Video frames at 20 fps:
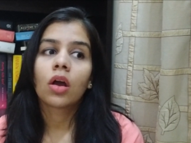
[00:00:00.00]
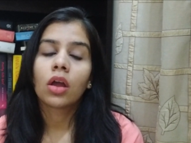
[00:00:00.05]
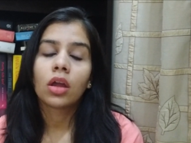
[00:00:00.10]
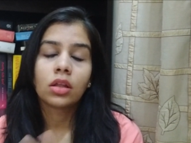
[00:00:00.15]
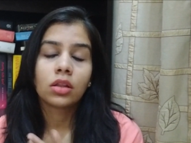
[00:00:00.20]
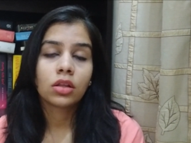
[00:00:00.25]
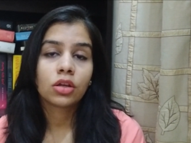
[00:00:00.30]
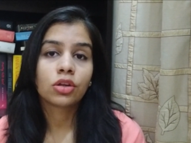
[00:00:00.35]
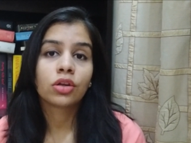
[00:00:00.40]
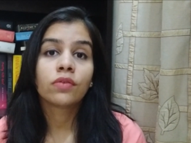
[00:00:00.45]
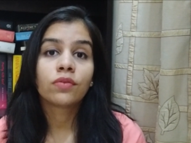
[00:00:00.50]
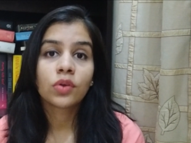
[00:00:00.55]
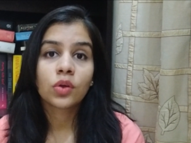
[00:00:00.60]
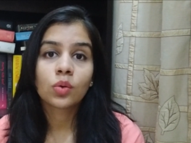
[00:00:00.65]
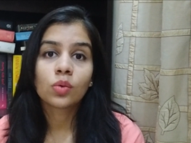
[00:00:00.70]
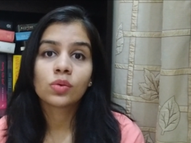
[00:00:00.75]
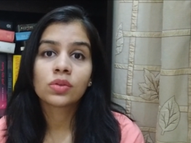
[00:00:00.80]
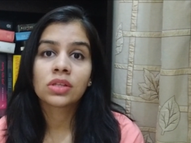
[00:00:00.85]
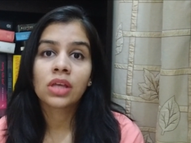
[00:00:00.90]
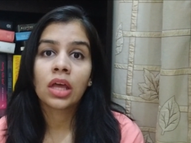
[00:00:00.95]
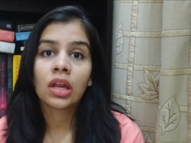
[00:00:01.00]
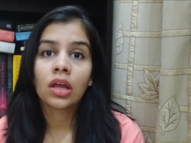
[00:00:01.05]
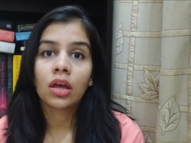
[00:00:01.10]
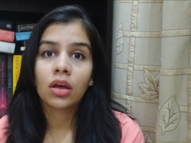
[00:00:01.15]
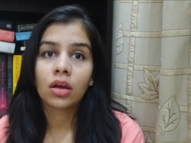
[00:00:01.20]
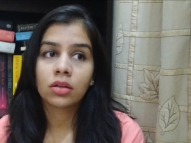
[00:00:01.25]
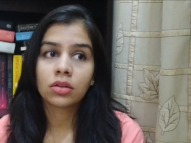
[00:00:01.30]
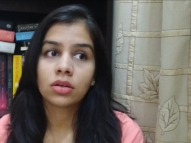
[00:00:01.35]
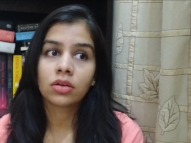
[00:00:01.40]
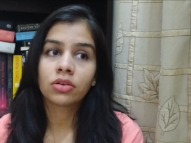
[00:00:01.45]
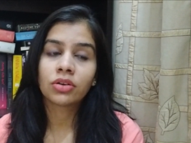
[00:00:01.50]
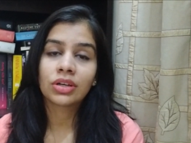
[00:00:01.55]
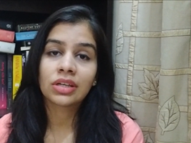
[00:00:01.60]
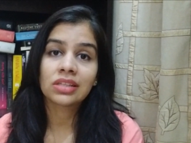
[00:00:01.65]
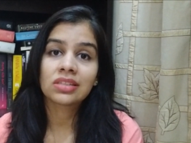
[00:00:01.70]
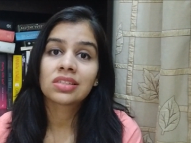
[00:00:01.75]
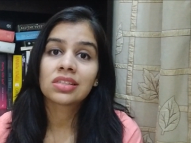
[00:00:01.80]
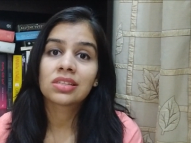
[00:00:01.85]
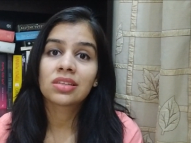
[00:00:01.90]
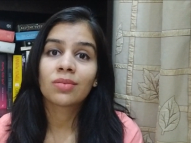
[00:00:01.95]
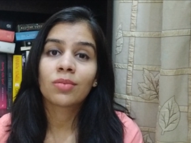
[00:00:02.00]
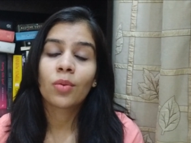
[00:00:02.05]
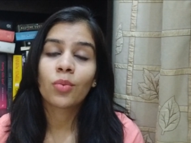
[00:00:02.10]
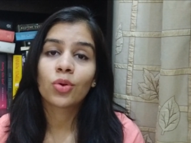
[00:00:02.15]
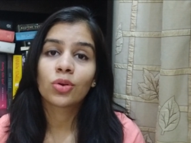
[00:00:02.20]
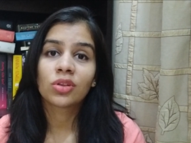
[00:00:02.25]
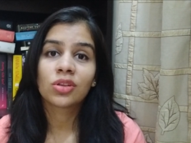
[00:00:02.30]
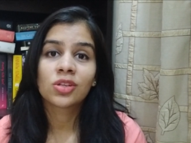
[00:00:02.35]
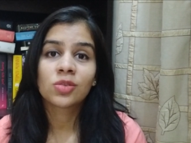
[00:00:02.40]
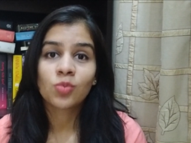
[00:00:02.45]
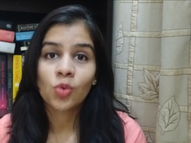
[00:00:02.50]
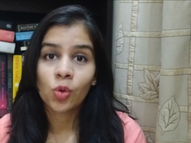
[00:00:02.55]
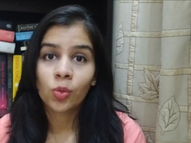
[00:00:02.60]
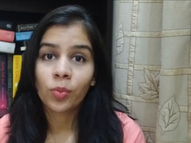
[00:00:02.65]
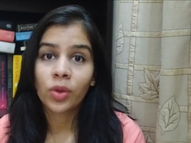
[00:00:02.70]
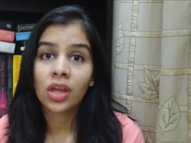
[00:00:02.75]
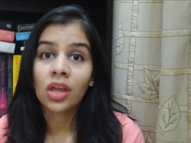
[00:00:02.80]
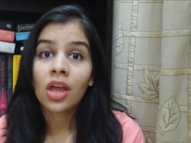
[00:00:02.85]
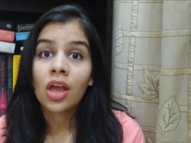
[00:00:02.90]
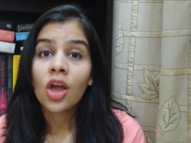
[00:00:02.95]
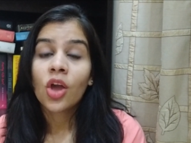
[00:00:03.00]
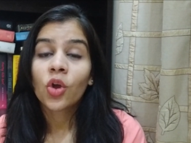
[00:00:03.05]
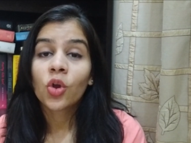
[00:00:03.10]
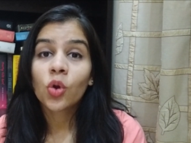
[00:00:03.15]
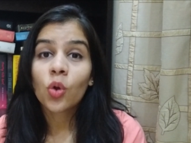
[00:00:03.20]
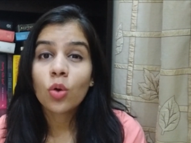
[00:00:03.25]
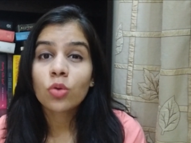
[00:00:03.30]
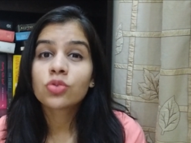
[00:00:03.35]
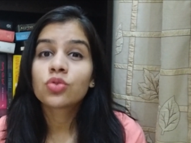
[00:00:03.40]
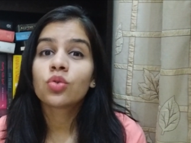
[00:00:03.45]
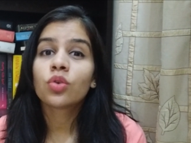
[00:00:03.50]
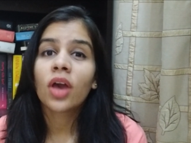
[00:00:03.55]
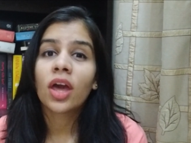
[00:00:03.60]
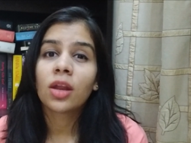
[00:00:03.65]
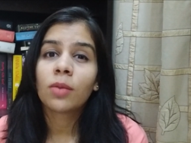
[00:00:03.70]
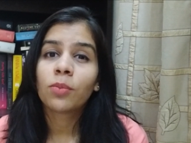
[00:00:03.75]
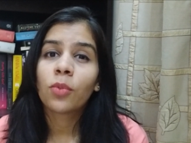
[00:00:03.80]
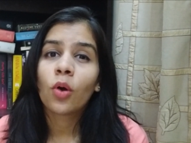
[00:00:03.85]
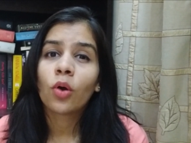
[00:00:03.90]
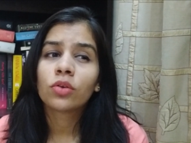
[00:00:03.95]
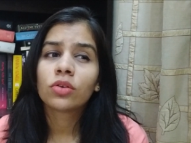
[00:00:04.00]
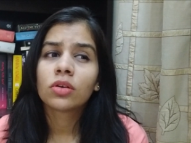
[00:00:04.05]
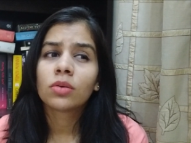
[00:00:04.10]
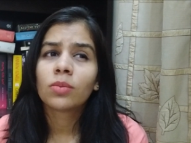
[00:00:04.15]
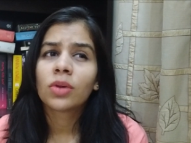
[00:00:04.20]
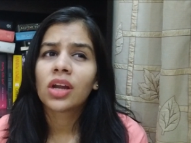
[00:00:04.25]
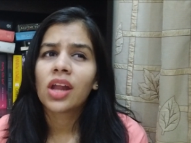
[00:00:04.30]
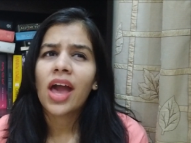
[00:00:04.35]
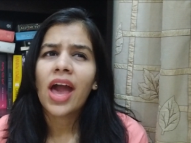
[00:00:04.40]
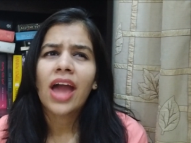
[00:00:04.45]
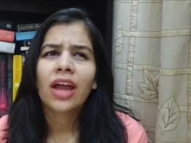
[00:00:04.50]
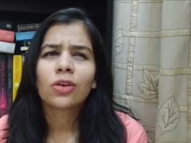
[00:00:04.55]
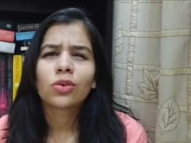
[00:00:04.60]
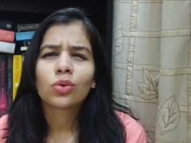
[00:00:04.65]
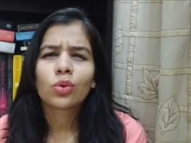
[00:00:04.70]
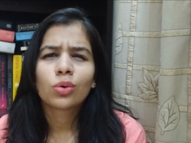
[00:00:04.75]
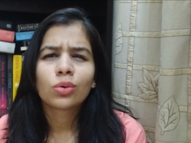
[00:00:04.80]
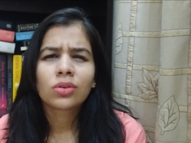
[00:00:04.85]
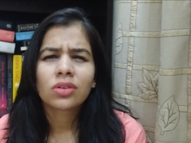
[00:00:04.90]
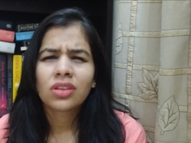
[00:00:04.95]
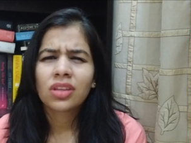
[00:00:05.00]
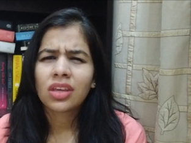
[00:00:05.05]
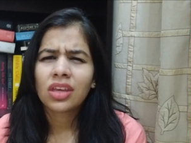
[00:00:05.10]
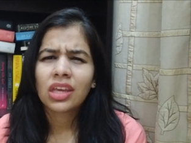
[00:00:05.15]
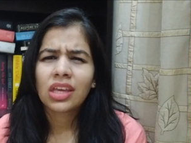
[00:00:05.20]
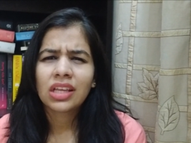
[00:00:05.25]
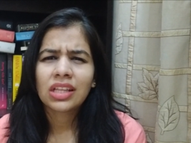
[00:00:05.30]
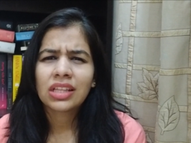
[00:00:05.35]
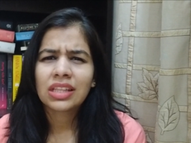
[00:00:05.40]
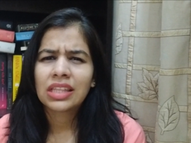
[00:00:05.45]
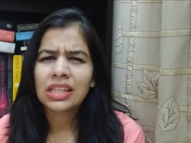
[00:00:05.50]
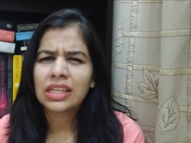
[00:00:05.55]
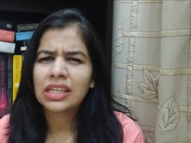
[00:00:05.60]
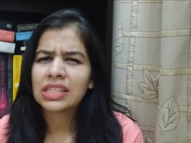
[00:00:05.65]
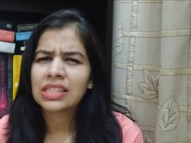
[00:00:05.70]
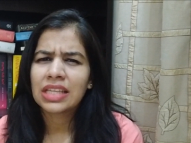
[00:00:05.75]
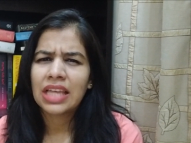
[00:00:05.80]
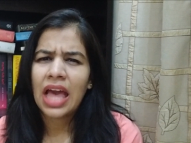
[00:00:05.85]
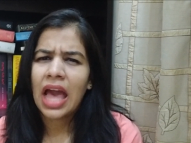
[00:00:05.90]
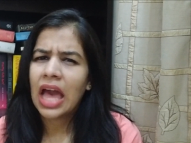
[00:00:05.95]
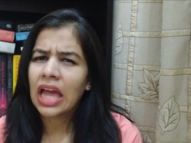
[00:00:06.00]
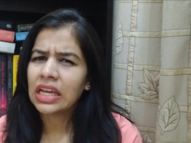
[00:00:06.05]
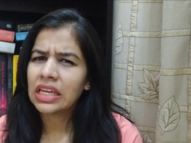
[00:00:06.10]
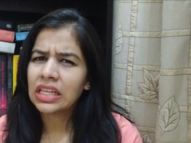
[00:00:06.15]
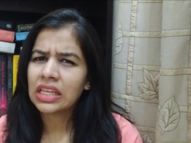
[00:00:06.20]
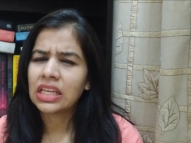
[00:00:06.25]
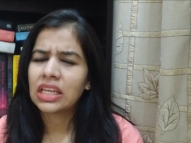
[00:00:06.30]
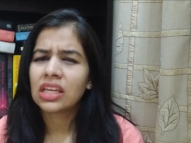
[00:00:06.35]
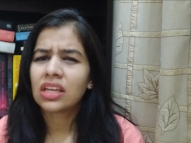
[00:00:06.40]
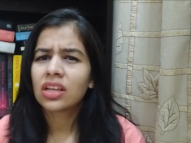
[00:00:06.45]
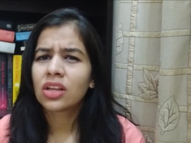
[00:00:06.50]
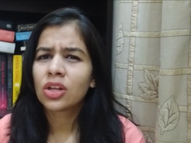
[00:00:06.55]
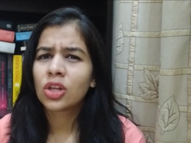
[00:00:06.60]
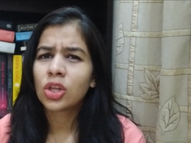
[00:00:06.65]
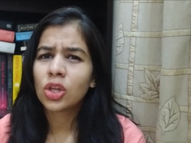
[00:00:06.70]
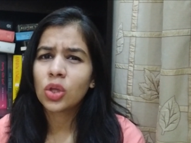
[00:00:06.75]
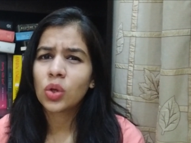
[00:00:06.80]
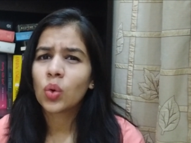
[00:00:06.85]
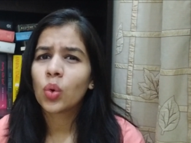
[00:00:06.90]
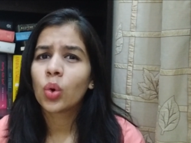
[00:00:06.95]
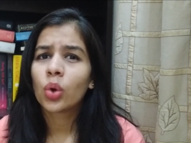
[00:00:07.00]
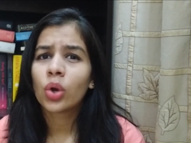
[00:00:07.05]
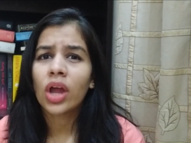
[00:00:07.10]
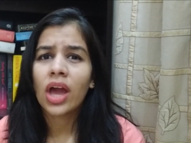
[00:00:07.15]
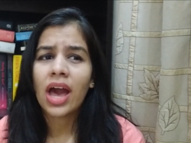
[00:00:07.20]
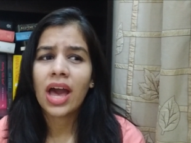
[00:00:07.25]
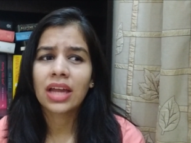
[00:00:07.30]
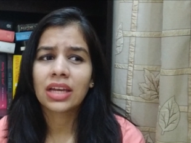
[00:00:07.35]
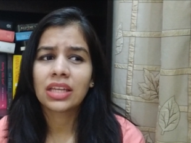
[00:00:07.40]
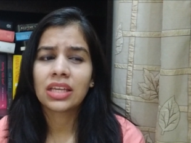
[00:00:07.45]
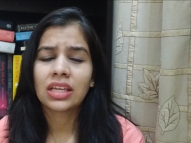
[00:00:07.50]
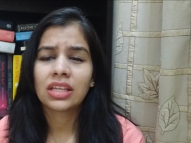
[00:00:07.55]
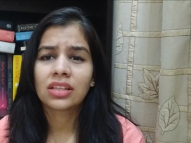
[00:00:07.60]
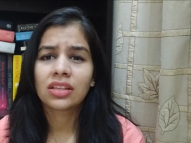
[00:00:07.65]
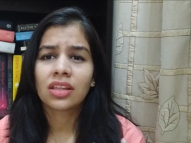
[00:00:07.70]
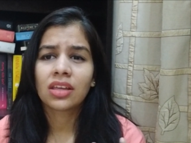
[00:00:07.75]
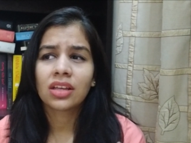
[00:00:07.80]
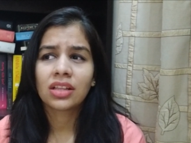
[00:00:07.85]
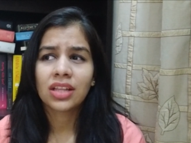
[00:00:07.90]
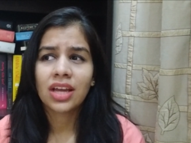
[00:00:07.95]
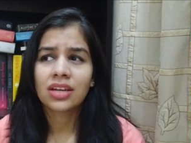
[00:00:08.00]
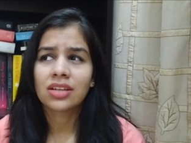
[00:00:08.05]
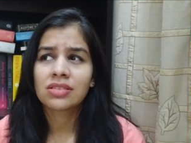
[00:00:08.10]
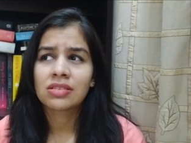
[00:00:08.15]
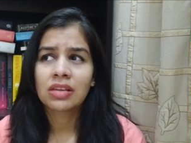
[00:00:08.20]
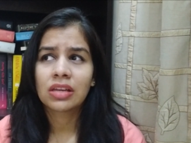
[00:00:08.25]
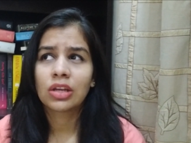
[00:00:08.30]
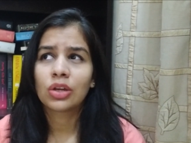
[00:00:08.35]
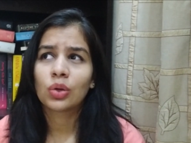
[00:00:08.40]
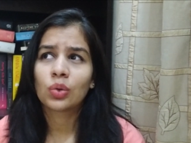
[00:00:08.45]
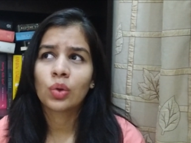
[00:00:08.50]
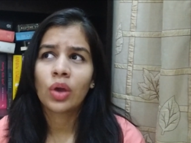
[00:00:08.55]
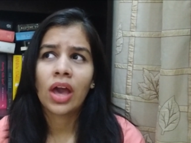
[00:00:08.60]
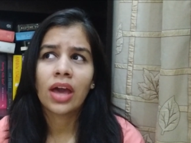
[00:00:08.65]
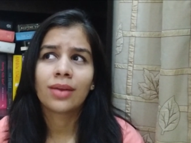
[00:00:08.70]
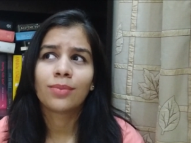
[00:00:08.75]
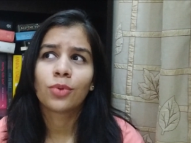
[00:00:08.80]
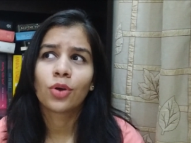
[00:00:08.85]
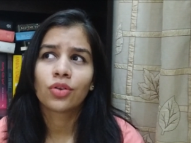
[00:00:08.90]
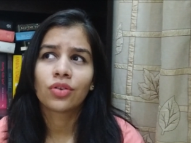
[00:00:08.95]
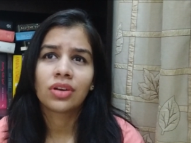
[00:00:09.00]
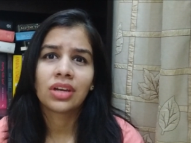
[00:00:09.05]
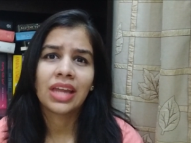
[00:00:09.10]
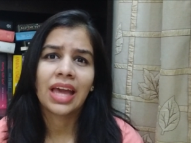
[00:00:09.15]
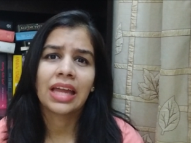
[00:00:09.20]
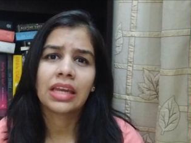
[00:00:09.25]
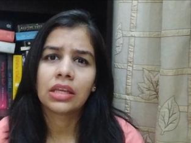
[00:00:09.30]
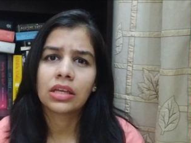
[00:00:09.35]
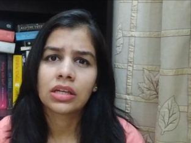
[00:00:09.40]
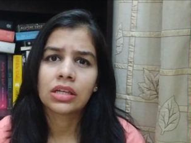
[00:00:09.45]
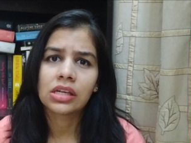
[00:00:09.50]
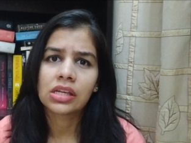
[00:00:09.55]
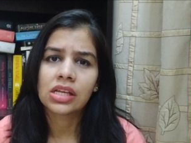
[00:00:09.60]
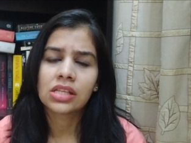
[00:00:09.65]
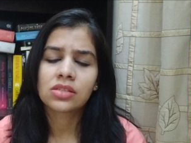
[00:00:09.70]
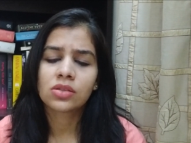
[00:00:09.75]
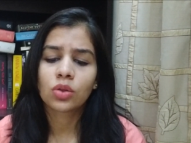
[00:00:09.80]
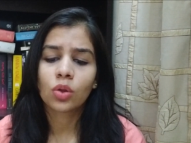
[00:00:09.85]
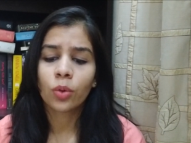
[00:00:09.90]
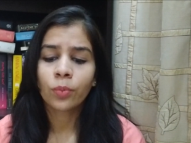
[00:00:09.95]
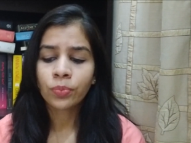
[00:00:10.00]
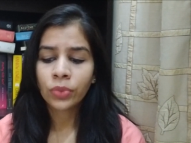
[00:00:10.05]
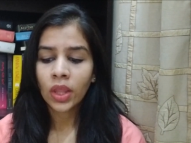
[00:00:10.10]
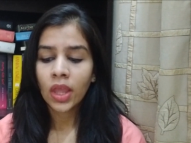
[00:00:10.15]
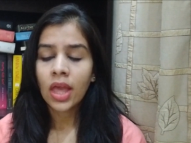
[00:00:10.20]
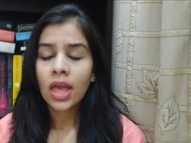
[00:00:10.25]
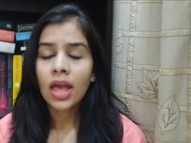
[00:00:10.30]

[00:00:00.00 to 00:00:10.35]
in the reviews and other criticism about this book being close to Harry Potter, but I don't think there's any clue or anything that is related to Harry Potter in any context. So